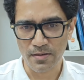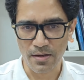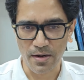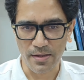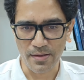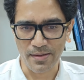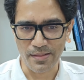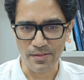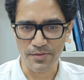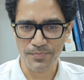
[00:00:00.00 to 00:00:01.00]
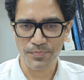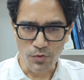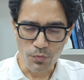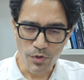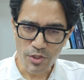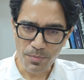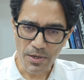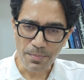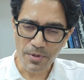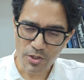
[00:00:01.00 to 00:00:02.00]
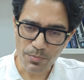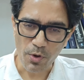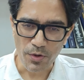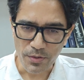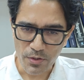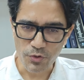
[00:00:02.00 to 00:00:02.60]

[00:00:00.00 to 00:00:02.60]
cardiac health. So which blood pressure monitor